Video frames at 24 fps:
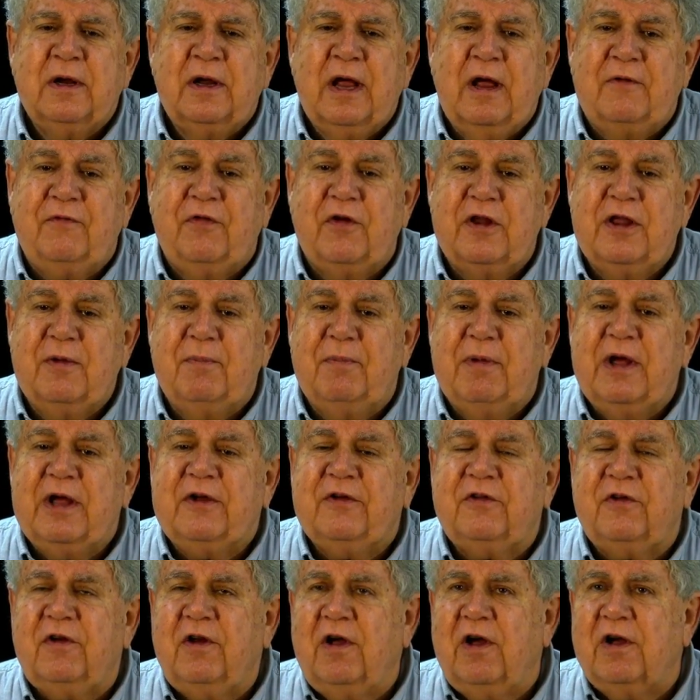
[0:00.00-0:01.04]
and for your
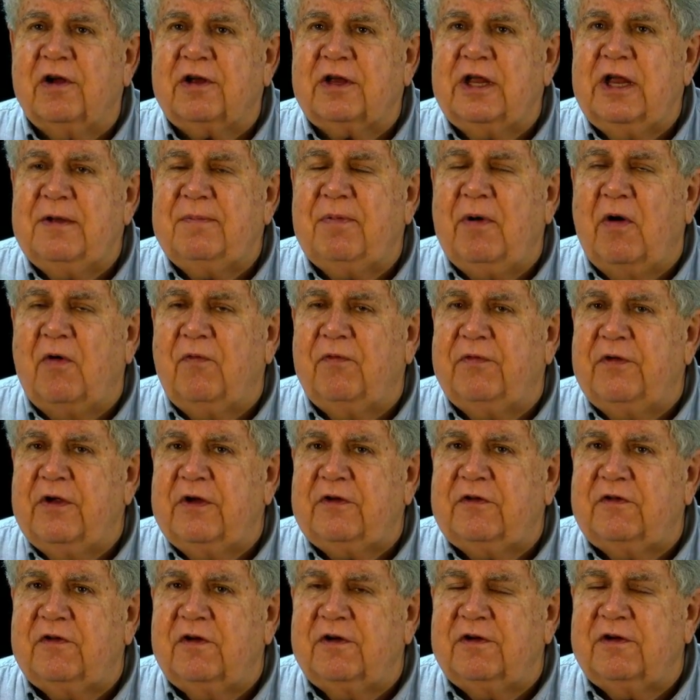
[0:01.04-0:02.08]
best luck, keep on
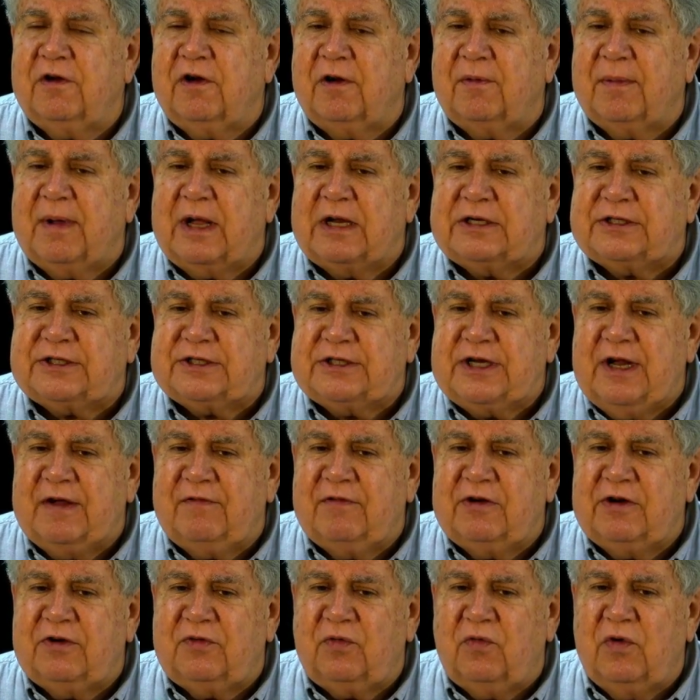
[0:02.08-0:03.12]
fishing until about
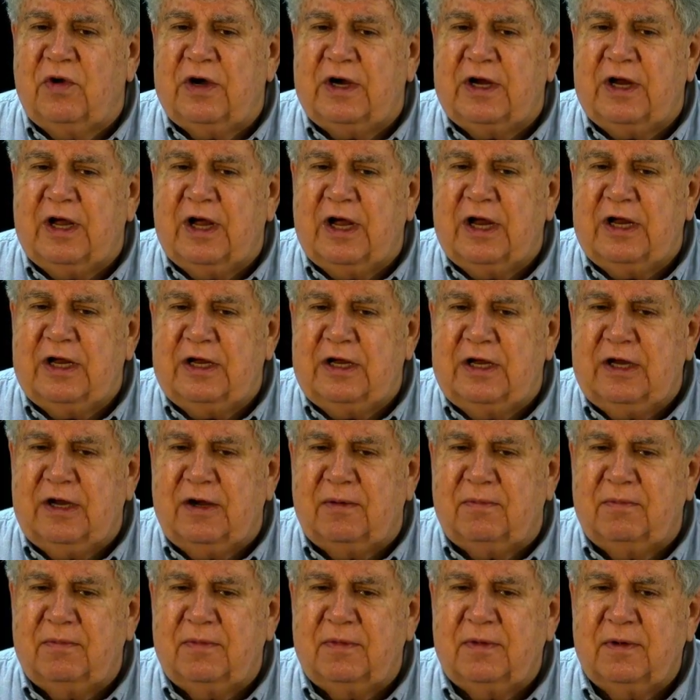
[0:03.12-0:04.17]
7:20 a.m.